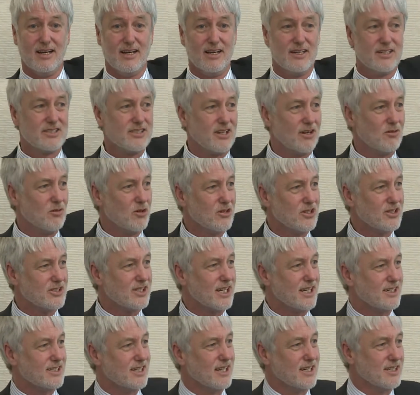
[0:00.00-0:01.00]
So what does
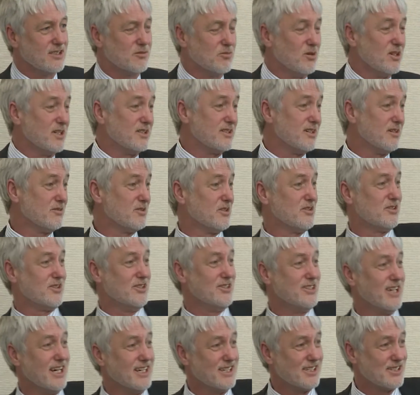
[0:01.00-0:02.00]
that tell us? Well, it tells us the
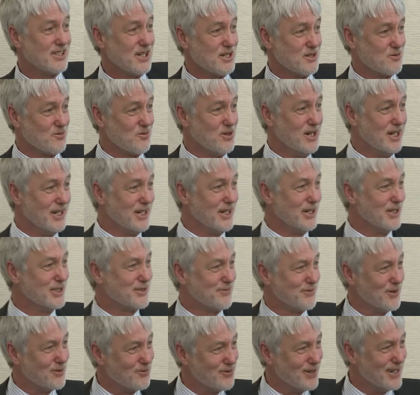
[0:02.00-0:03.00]
data set's really
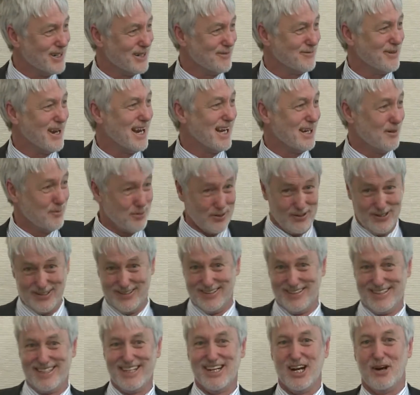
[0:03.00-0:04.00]
useful, really valuable,
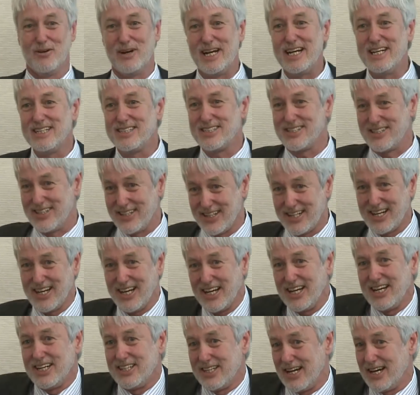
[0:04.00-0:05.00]
and is the
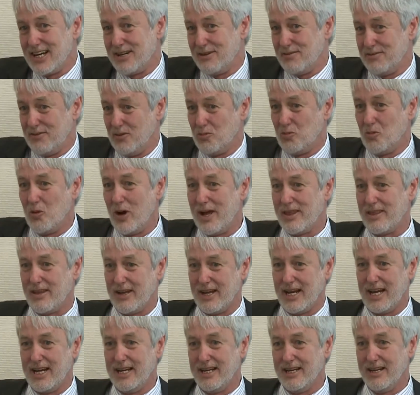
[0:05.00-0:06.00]
key data for
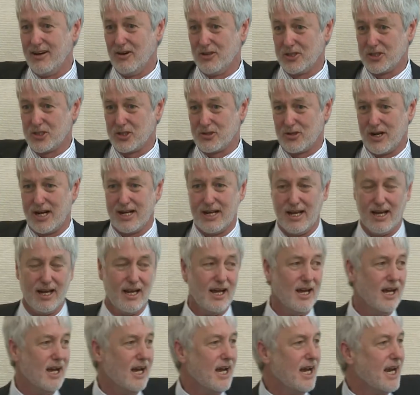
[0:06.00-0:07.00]
weather in Australia.
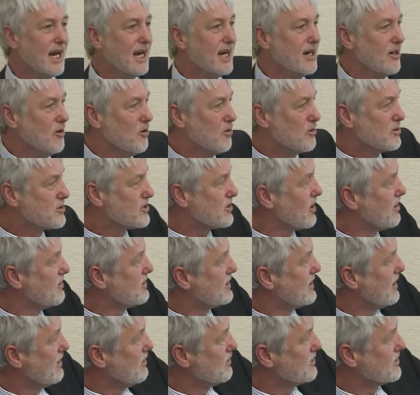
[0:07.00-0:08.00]
It also
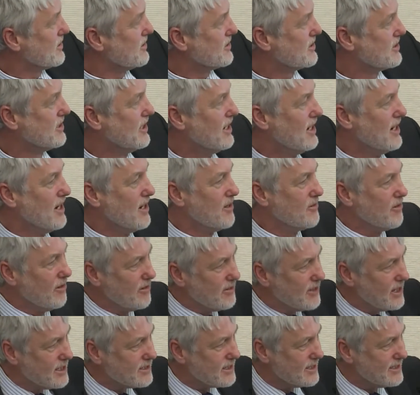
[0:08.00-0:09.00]
tells us that
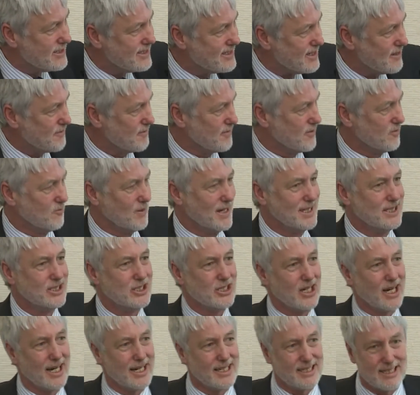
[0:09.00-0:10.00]
there's a
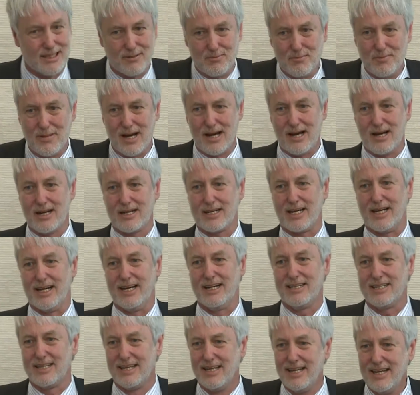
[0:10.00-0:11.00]
differentiated
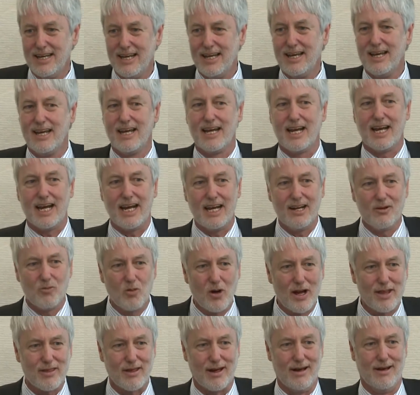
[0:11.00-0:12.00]
market in
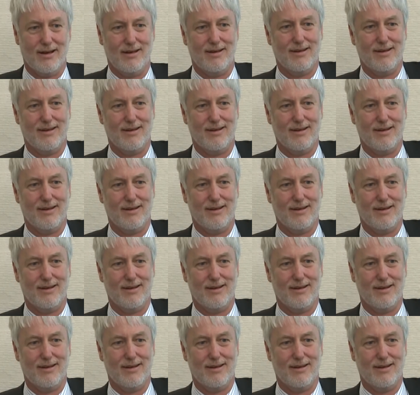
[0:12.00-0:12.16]
weather.